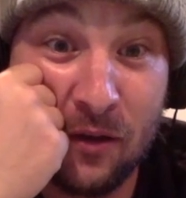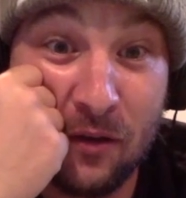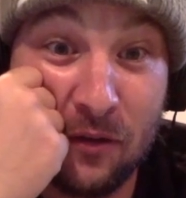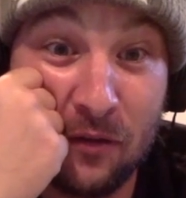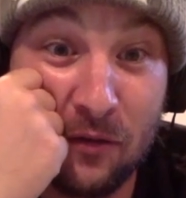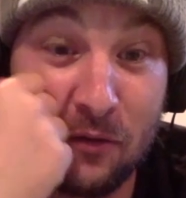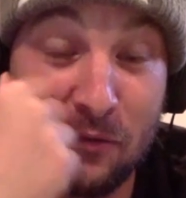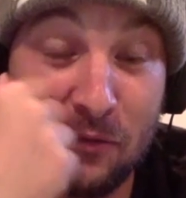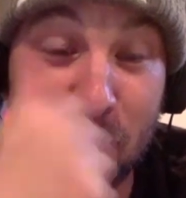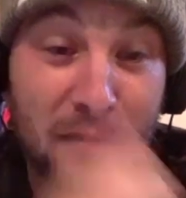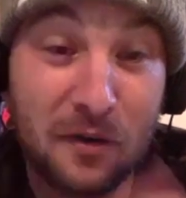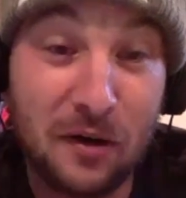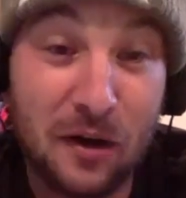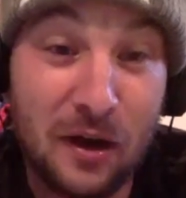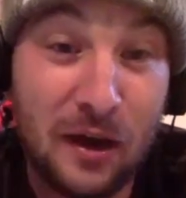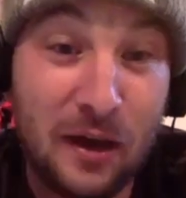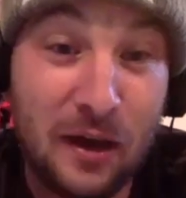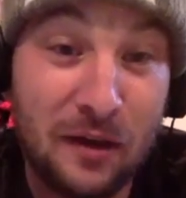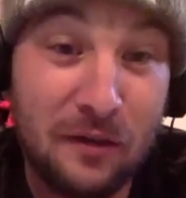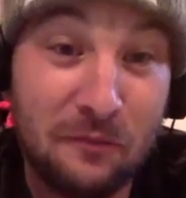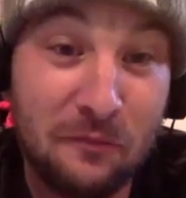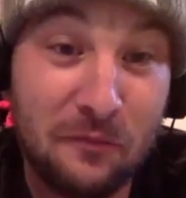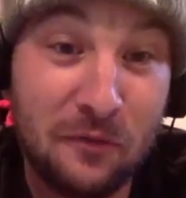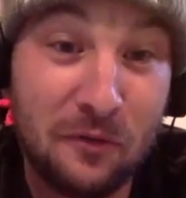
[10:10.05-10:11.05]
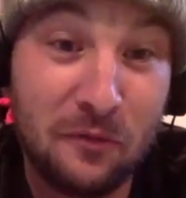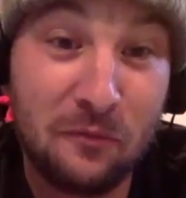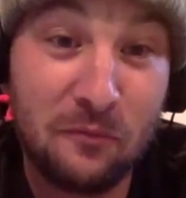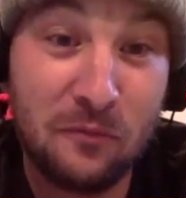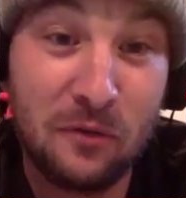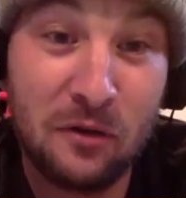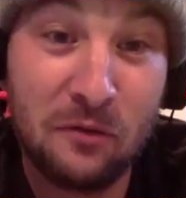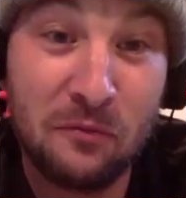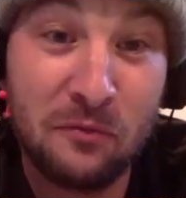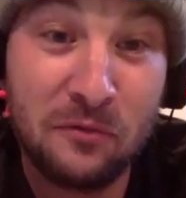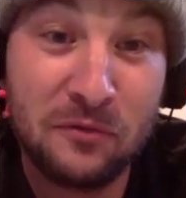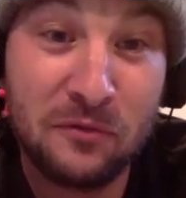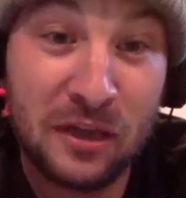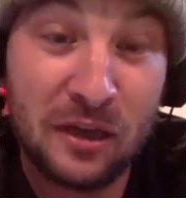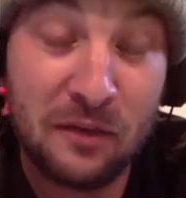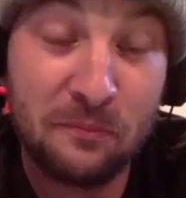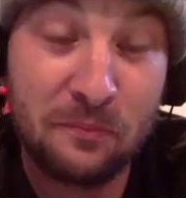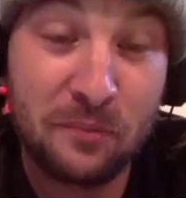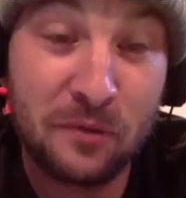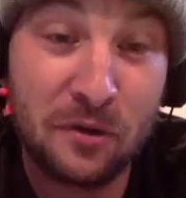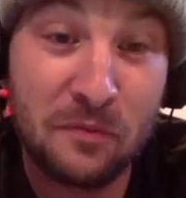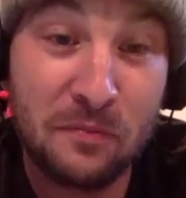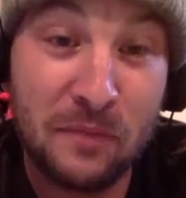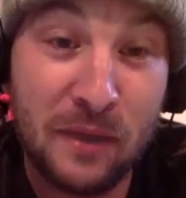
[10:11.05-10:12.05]
You were at, where was
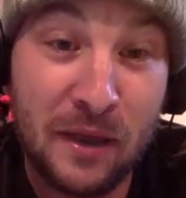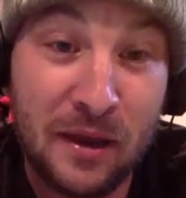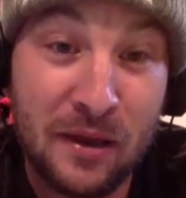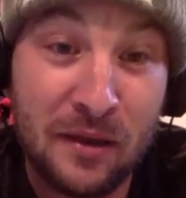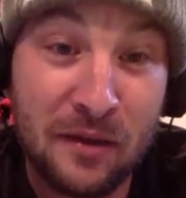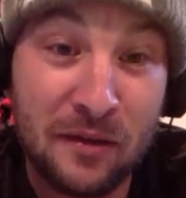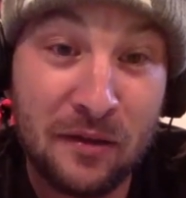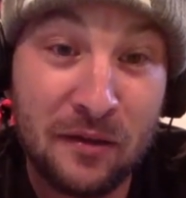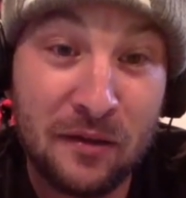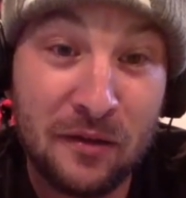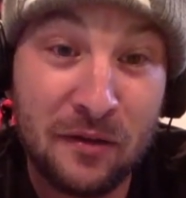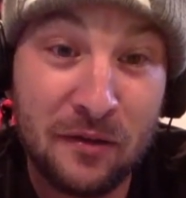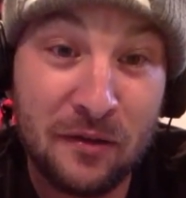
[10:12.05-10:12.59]
that, Burbank?